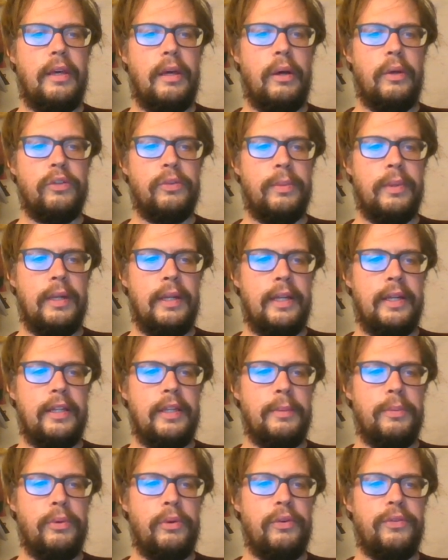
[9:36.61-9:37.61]
Ultimately,
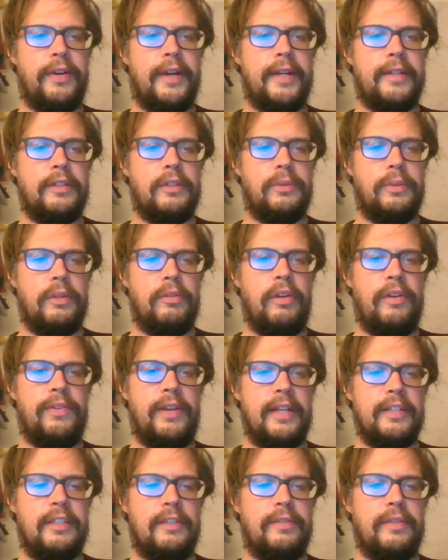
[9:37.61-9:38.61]
the proof ends with
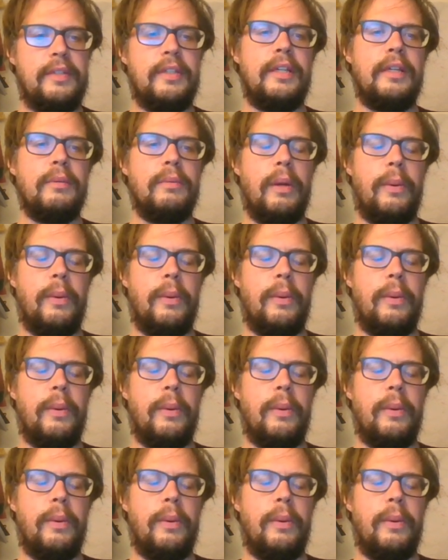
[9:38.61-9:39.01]
reflexivity,